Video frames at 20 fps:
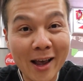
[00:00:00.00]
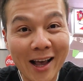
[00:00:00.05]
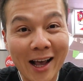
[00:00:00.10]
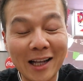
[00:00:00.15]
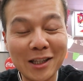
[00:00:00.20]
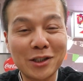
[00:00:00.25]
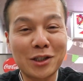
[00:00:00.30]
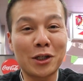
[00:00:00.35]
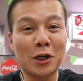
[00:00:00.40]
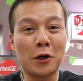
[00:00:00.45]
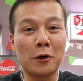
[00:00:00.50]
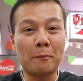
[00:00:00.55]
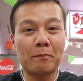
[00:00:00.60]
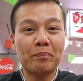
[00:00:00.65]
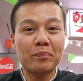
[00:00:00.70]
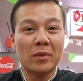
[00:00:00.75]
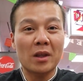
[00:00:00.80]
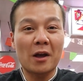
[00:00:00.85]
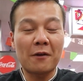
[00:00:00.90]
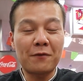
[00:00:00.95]
And so
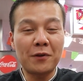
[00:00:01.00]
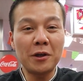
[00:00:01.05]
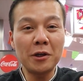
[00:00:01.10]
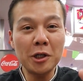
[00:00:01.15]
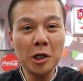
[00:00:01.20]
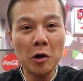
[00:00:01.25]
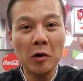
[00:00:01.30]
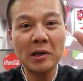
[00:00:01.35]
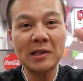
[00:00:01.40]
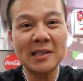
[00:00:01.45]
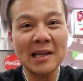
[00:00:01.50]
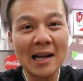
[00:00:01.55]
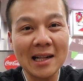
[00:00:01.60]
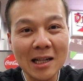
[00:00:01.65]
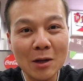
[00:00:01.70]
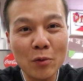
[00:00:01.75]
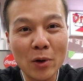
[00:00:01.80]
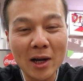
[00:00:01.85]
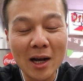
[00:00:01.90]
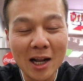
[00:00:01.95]
if you know
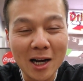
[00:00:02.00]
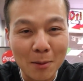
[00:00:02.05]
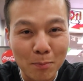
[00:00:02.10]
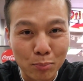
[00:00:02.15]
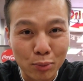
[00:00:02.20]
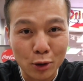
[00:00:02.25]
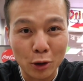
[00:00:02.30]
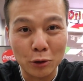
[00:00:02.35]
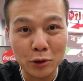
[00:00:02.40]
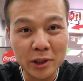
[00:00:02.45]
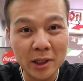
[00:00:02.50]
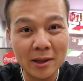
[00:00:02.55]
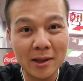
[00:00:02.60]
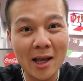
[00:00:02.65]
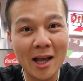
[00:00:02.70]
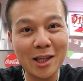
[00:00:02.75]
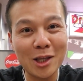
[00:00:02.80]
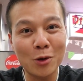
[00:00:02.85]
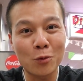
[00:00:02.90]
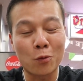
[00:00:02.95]
exactly what kind of protein
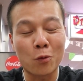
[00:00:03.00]
that you